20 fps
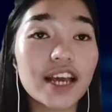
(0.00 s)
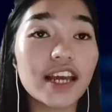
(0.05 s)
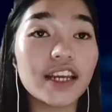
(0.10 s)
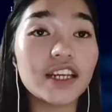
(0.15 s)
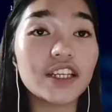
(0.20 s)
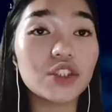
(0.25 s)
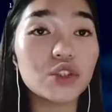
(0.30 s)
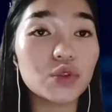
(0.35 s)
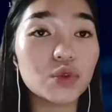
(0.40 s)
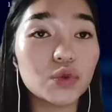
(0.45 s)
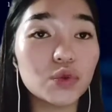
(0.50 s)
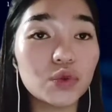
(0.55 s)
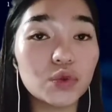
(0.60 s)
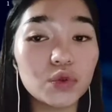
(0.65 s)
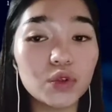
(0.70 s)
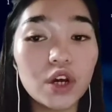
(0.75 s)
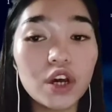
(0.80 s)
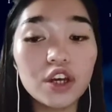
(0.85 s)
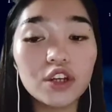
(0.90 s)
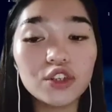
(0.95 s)
decided
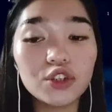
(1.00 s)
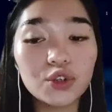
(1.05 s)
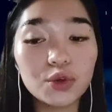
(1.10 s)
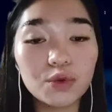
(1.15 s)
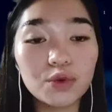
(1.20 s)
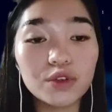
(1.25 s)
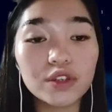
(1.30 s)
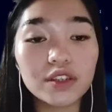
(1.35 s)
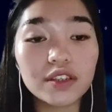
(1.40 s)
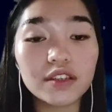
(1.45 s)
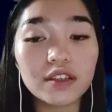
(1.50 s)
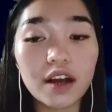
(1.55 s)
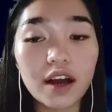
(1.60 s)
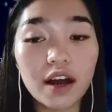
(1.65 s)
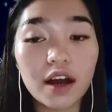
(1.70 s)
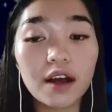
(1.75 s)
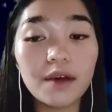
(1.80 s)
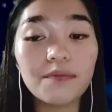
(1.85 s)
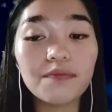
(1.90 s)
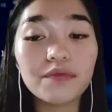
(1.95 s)
to choose
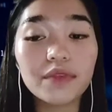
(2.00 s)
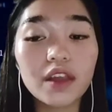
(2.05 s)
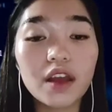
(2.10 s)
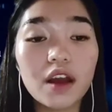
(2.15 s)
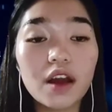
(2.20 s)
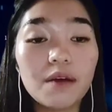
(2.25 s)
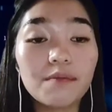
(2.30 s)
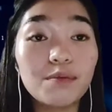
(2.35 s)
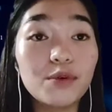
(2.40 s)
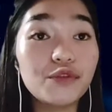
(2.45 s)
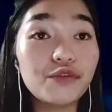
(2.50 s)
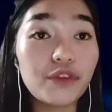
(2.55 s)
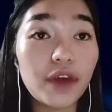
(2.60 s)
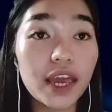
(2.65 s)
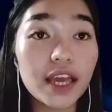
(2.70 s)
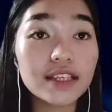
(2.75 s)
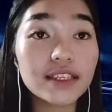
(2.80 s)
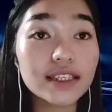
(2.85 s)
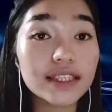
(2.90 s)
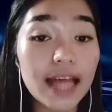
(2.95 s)
the
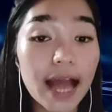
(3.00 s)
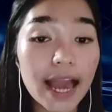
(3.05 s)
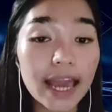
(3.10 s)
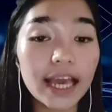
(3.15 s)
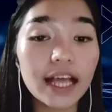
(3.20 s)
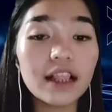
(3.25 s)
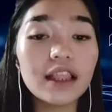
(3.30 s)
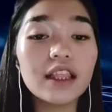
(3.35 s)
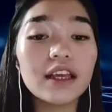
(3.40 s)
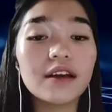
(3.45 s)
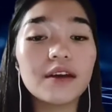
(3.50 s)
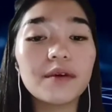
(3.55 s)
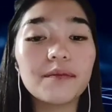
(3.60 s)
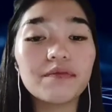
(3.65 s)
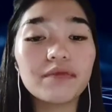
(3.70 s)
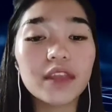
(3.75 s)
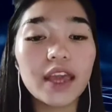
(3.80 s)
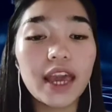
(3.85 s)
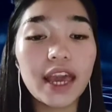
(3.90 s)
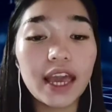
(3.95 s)
buffet style
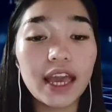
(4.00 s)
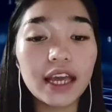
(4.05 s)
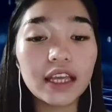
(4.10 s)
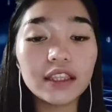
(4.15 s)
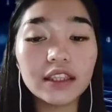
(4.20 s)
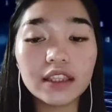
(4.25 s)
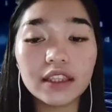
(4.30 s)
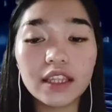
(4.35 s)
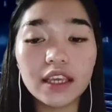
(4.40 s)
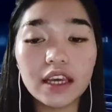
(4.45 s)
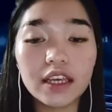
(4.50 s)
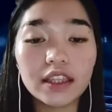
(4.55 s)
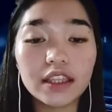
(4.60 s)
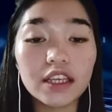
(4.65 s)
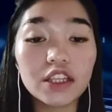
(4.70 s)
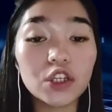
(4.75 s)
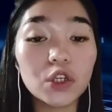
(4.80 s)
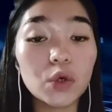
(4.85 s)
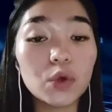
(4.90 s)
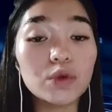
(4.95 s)
and
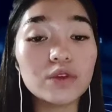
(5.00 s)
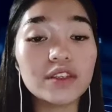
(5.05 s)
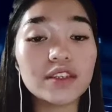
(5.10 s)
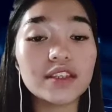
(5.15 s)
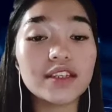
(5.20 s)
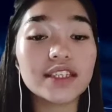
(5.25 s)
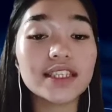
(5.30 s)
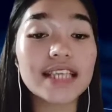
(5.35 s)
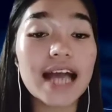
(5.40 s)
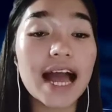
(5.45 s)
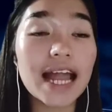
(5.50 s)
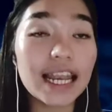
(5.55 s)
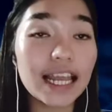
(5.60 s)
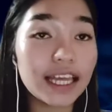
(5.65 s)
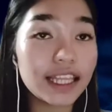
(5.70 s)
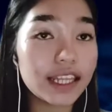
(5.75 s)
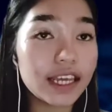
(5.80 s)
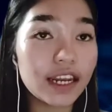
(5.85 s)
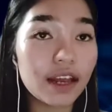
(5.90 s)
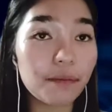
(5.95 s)
it includes the
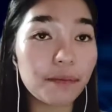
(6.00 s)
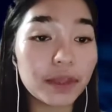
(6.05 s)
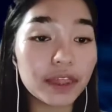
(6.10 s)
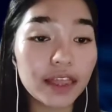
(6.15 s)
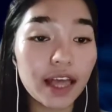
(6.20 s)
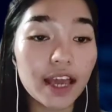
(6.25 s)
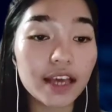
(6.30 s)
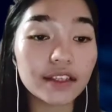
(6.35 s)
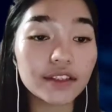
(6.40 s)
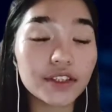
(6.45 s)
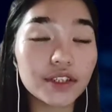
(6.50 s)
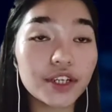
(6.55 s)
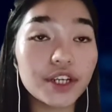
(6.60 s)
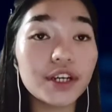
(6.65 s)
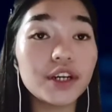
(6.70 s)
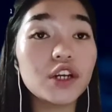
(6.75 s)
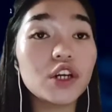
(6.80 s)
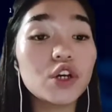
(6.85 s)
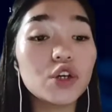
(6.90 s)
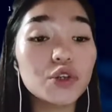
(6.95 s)
salad and
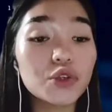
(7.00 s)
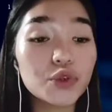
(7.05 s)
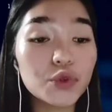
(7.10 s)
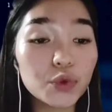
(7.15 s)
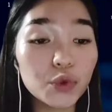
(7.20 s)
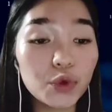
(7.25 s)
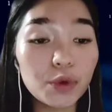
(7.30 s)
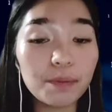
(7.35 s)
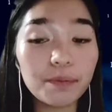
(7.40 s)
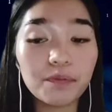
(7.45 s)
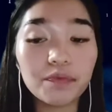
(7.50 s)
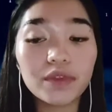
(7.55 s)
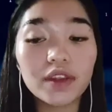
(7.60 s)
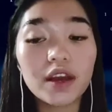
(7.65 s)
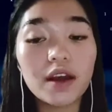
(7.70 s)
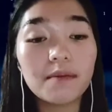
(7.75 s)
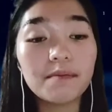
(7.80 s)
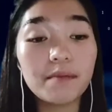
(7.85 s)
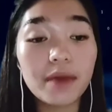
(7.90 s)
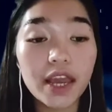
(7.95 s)
appetizer, soup,
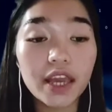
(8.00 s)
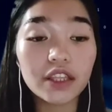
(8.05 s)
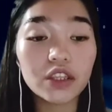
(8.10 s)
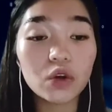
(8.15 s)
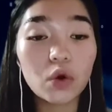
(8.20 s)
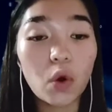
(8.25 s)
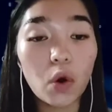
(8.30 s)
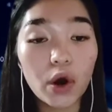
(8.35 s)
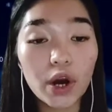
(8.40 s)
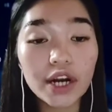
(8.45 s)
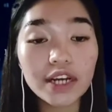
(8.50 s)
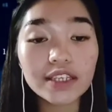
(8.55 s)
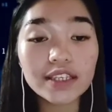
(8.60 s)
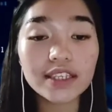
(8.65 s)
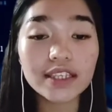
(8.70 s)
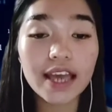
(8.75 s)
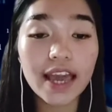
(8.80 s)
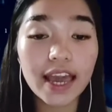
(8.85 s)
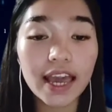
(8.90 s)
main course,